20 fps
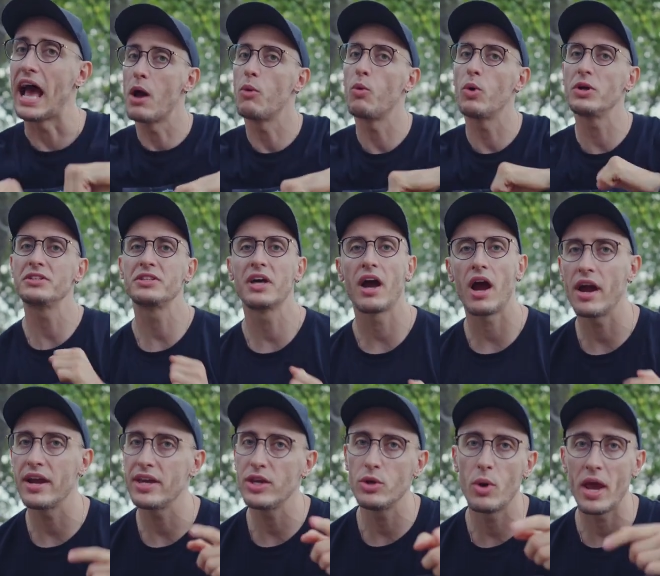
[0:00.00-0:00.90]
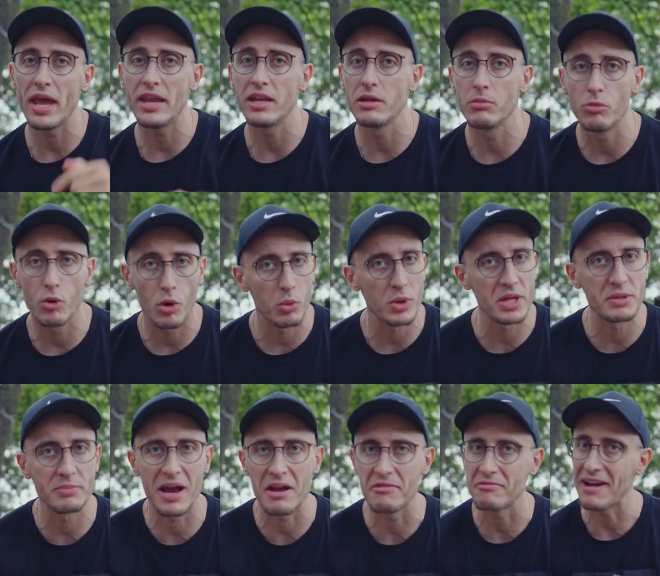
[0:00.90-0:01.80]
I won't tire you anymore with
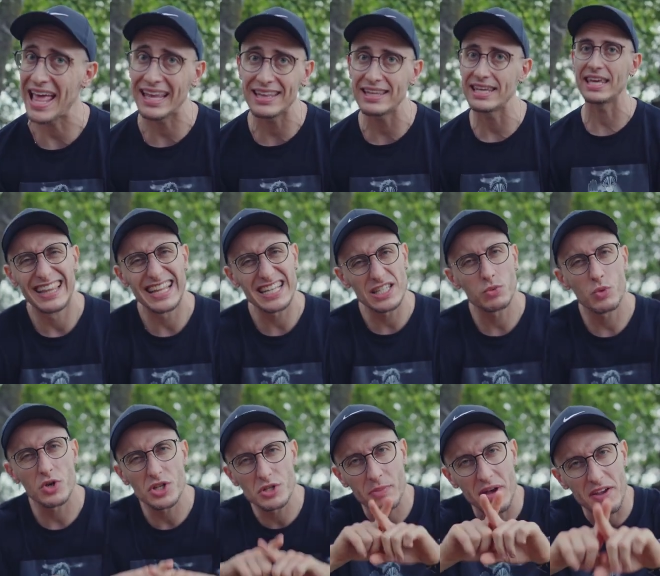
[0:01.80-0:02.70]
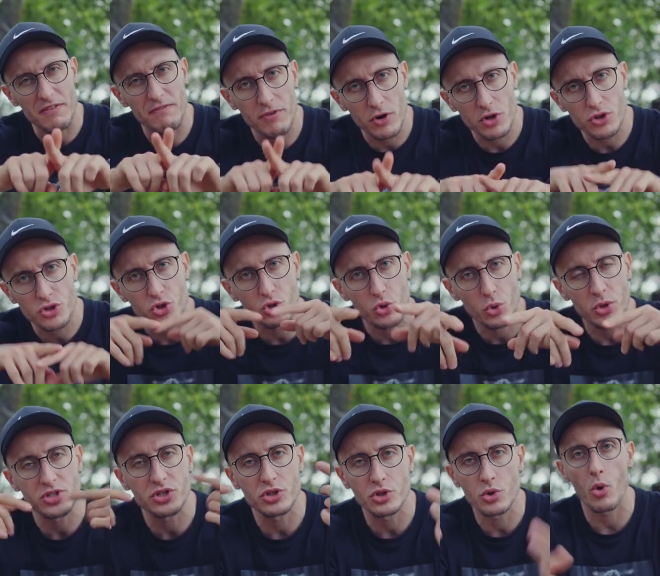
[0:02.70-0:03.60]
my ranting. Let's watch my first
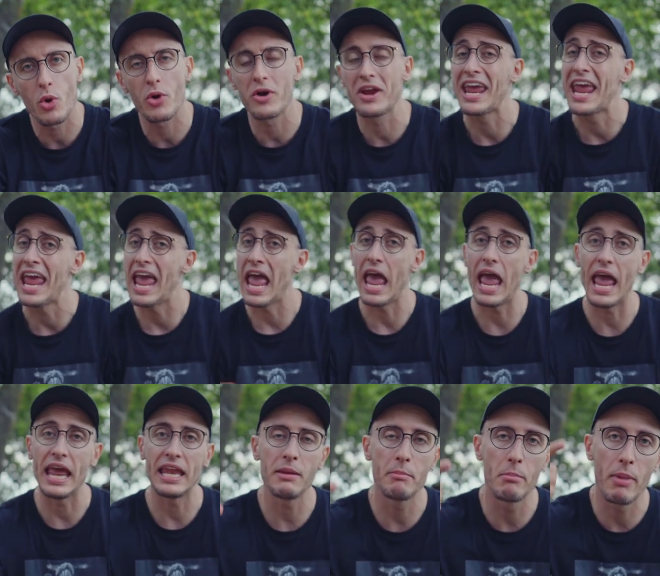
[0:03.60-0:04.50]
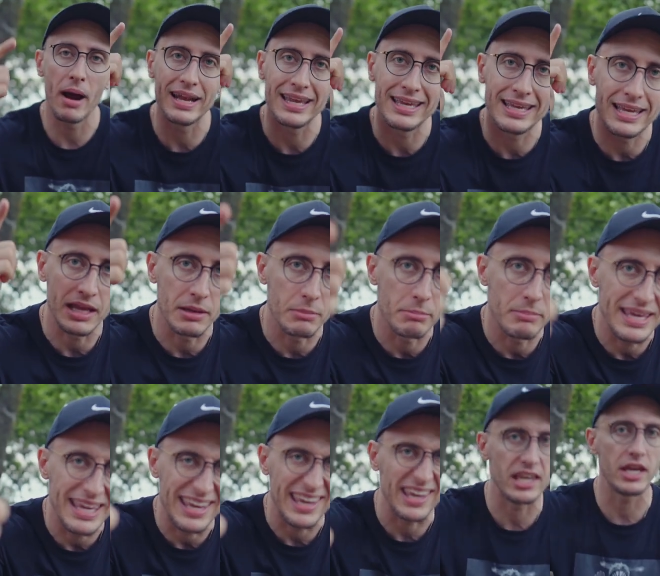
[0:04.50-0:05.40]
short story, Anybody Can
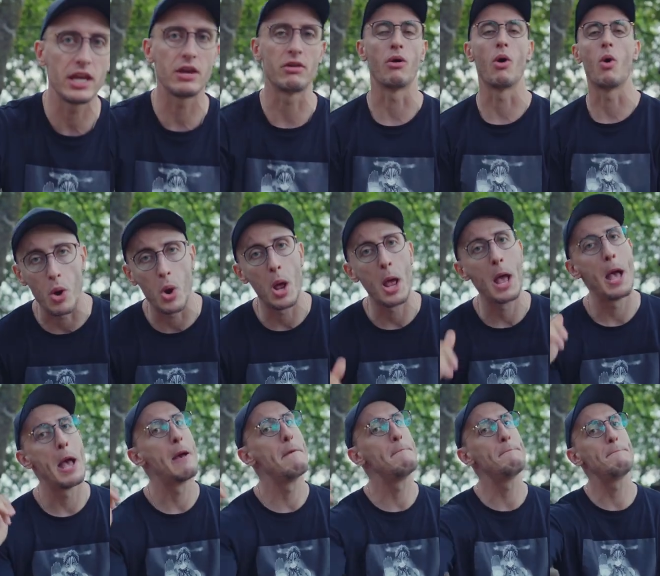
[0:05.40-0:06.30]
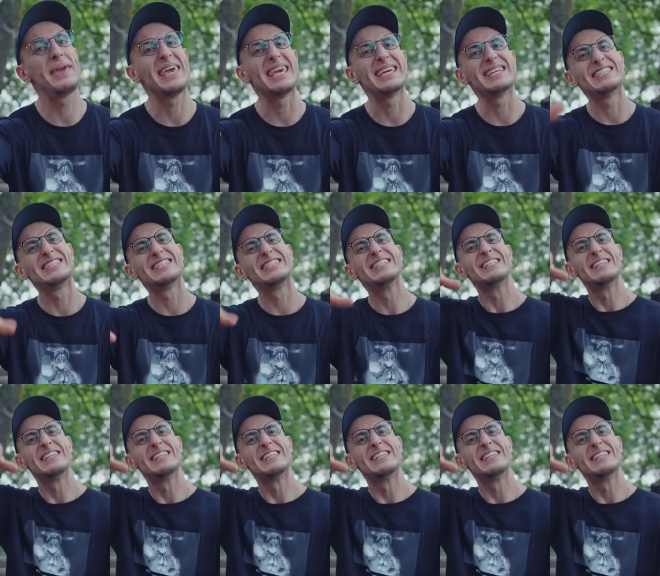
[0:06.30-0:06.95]
Be a Hero. Peace.